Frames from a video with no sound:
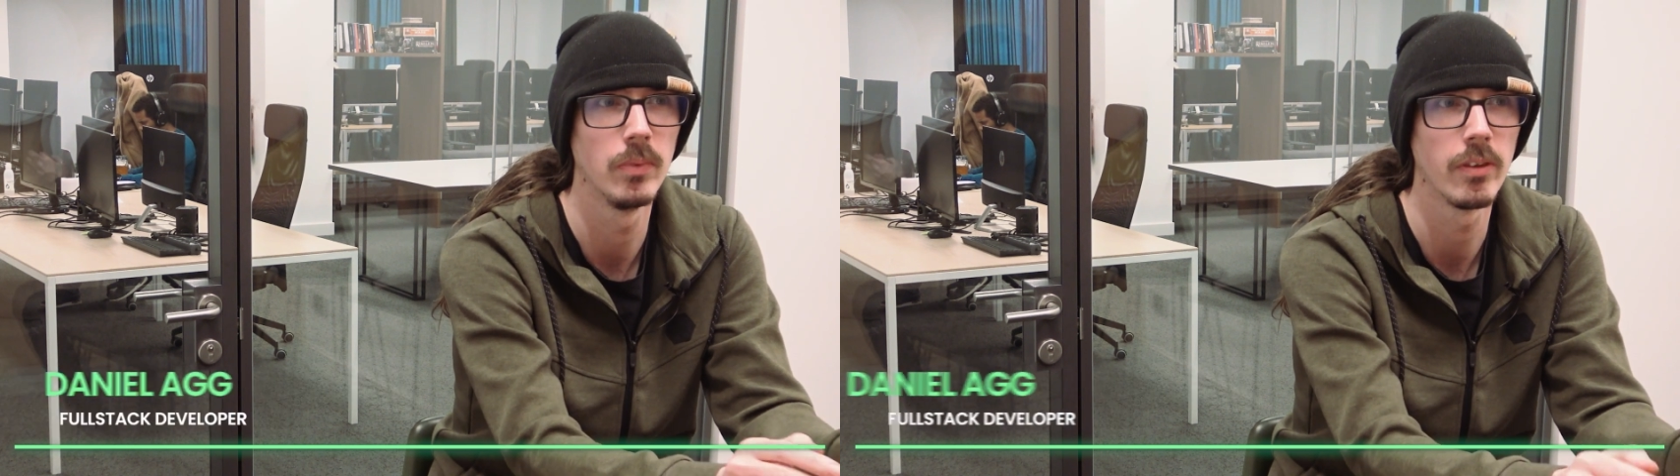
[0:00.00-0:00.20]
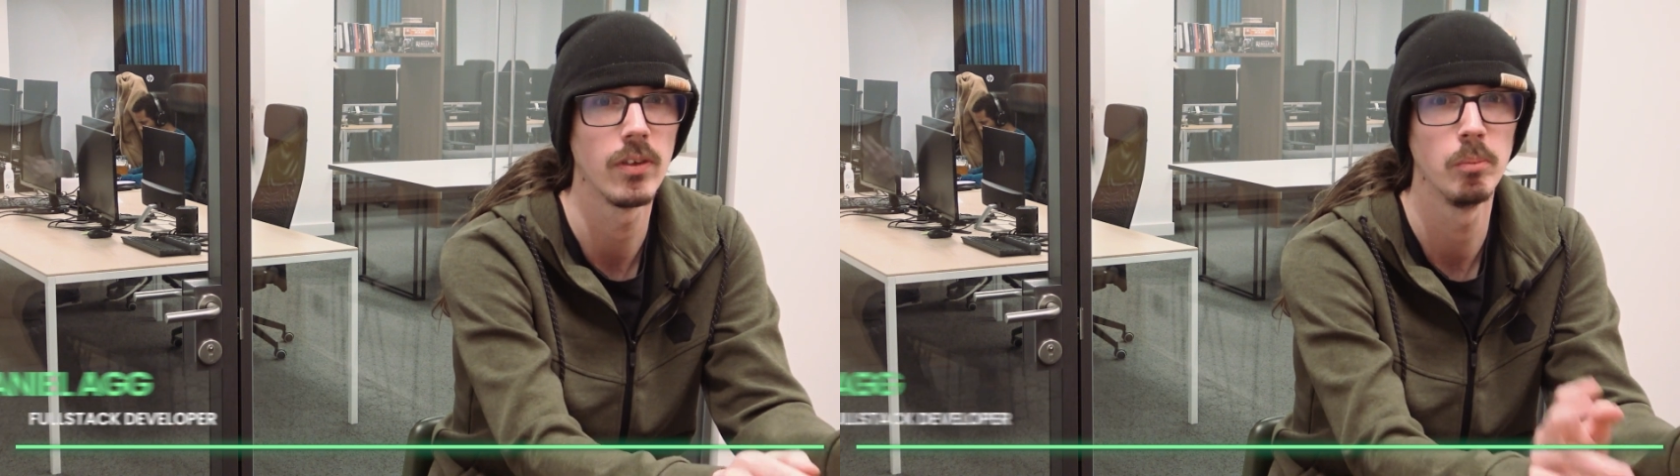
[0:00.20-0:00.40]

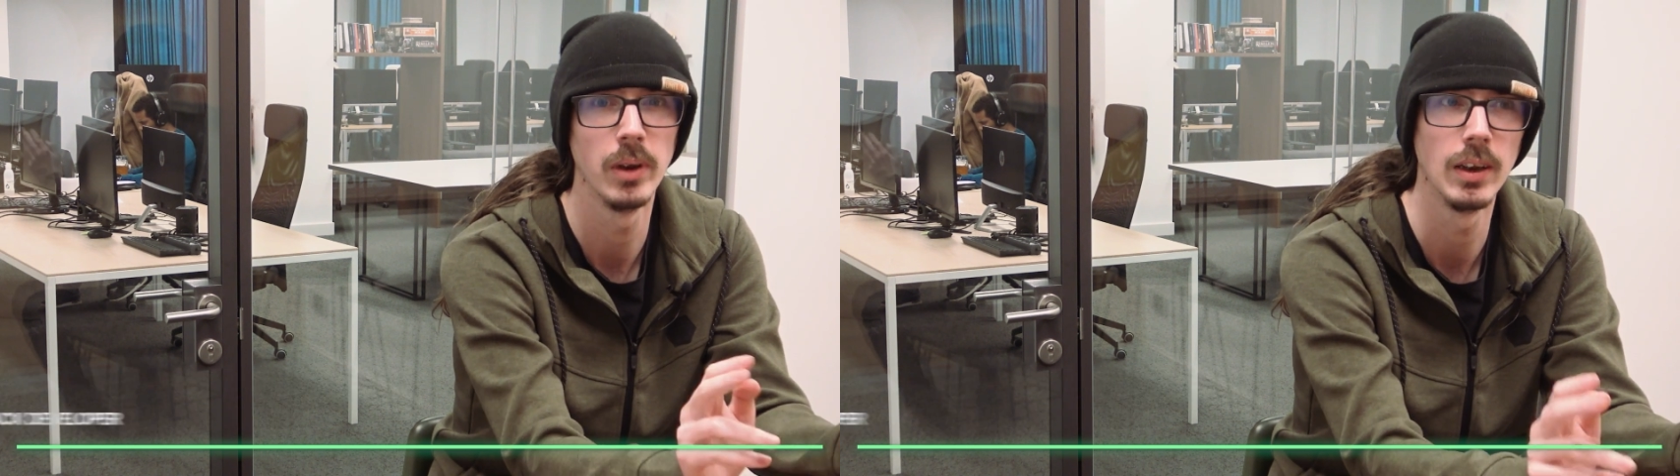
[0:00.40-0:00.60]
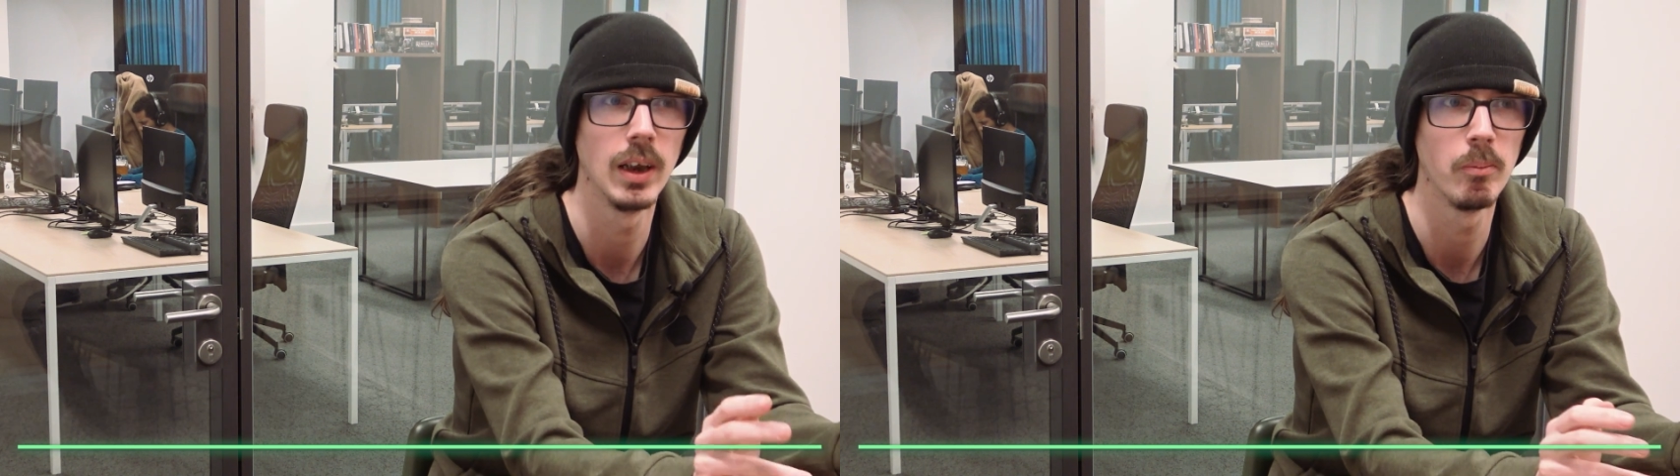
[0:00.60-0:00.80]
let's say
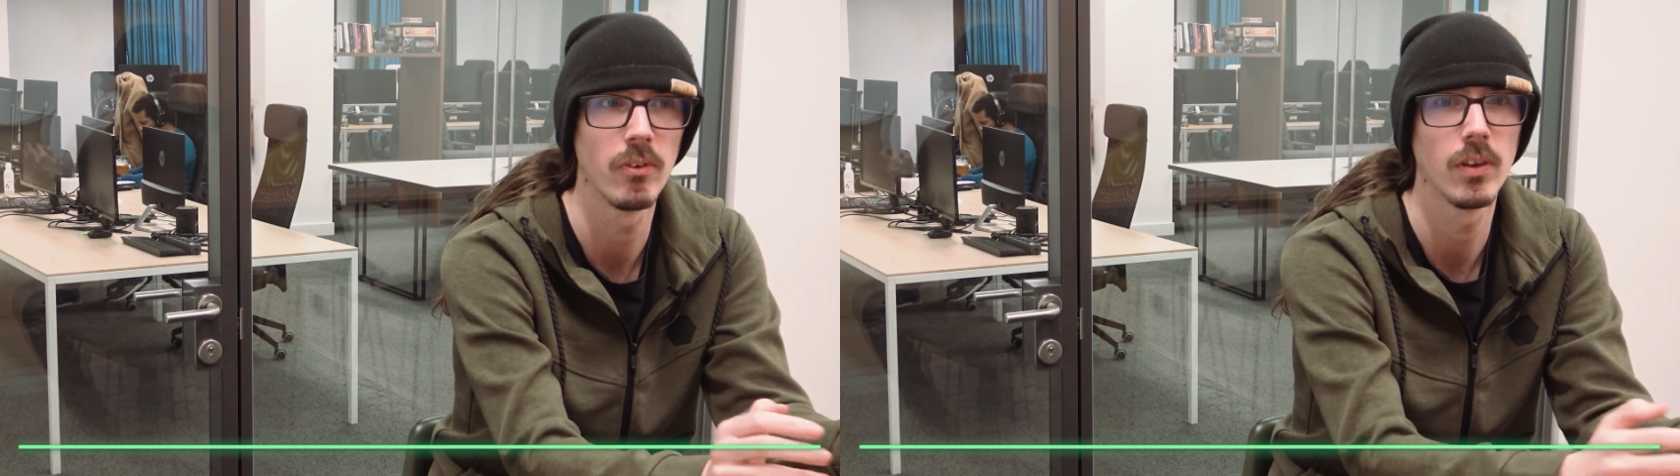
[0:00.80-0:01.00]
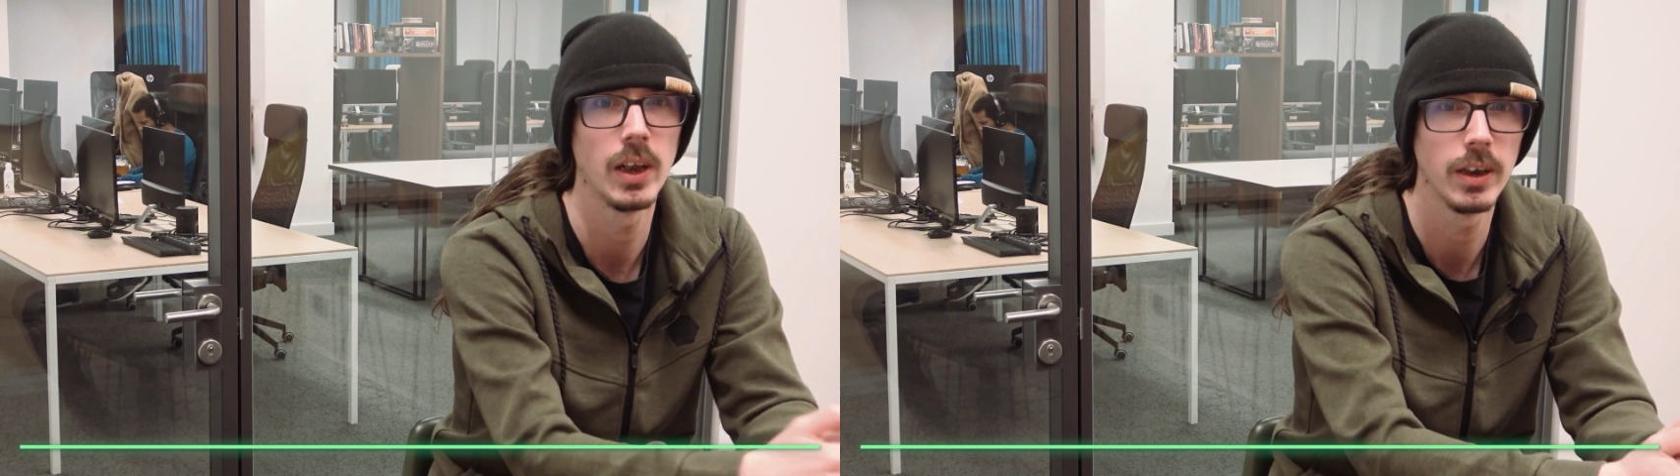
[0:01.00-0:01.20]
big
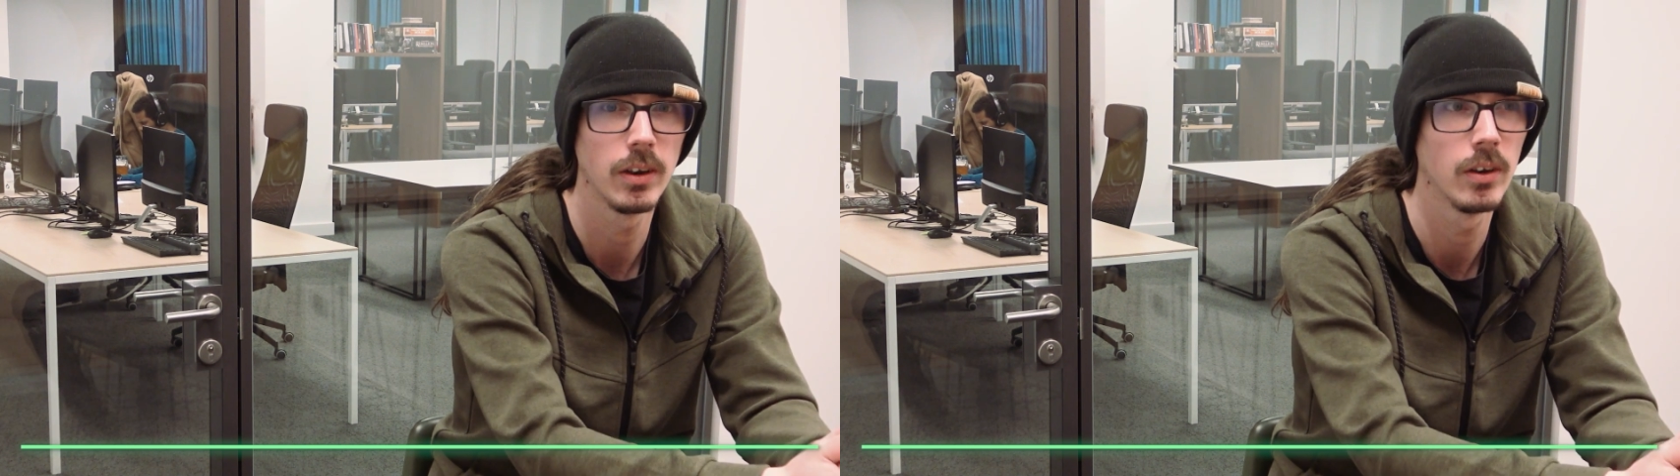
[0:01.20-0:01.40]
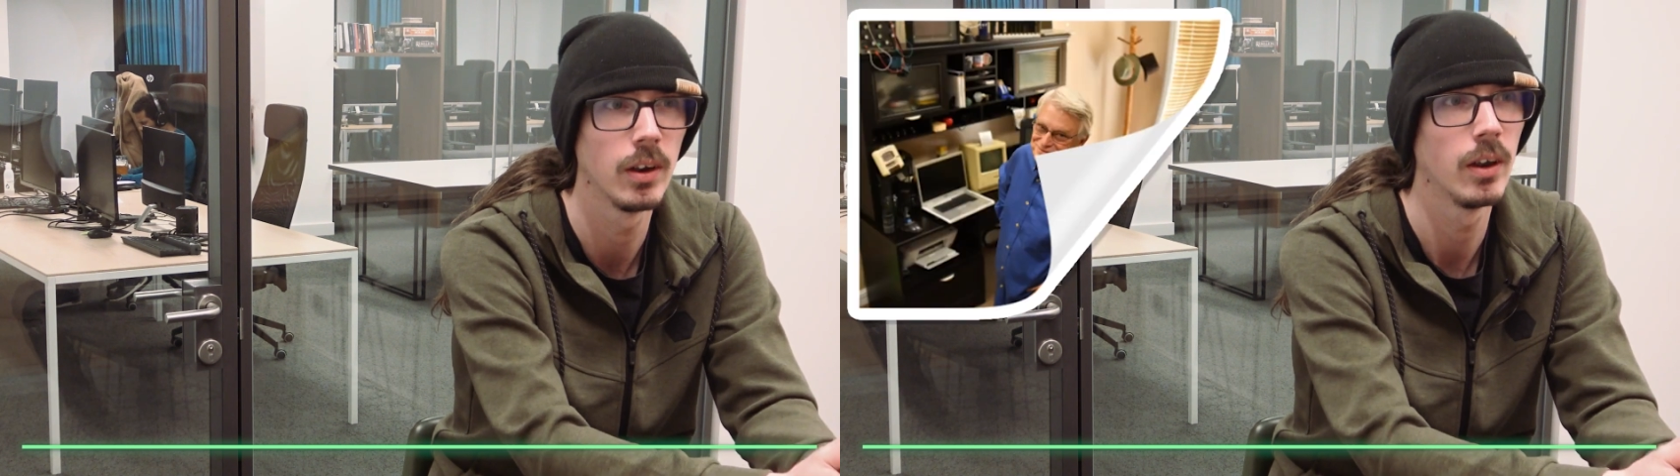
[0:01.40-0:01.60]
names like